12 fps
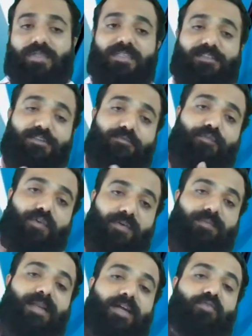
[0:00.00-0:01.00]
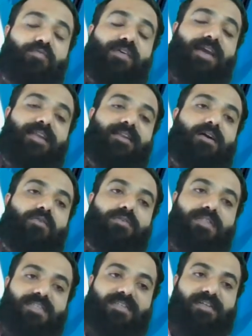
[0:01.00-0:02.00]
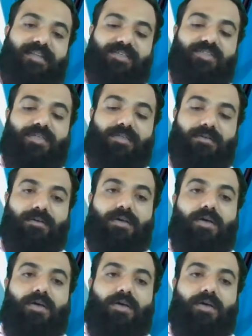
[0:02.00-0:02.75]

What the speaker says: this is a formula to find out this correction.